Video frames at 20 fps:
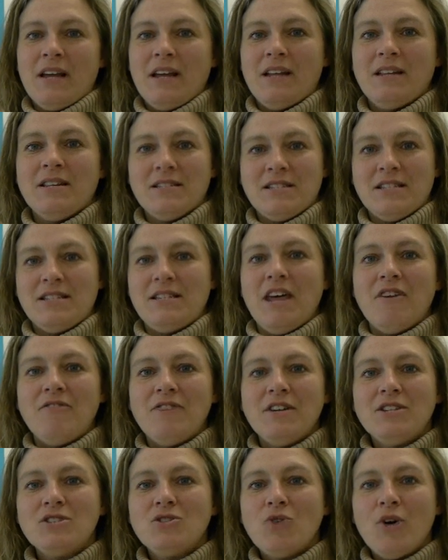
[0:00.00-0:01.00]
And this is
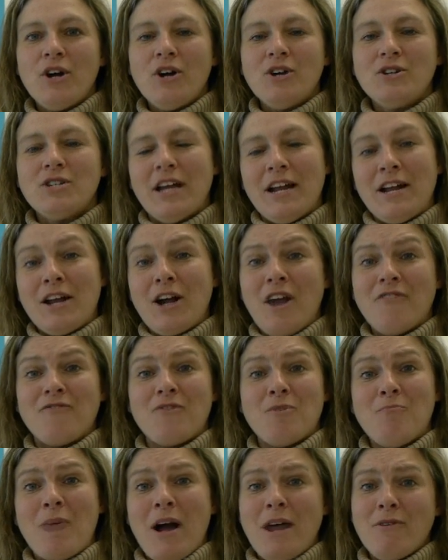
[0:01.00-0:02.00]
Stephanie Sawyer signing off
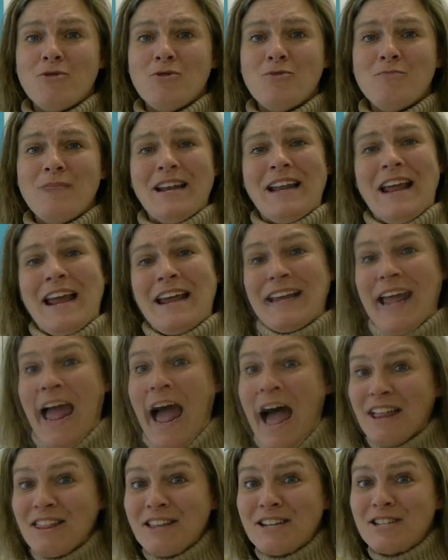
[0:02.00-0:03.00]
from my room in a
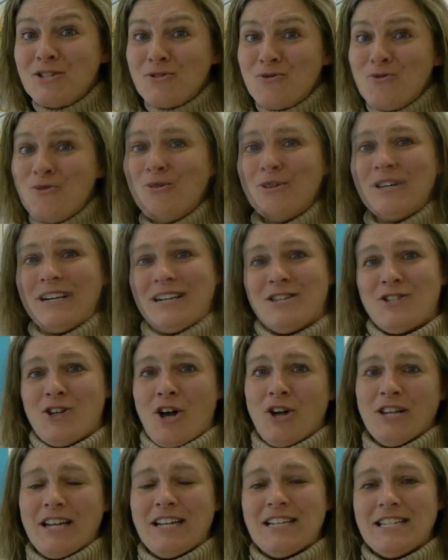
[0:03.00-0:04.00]
Catholic school in
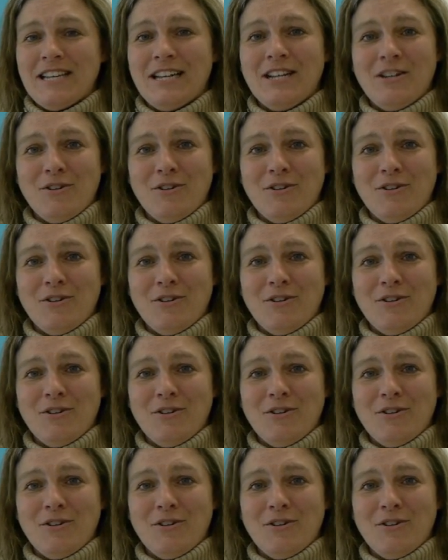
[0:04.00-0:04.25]
Salt Lake City,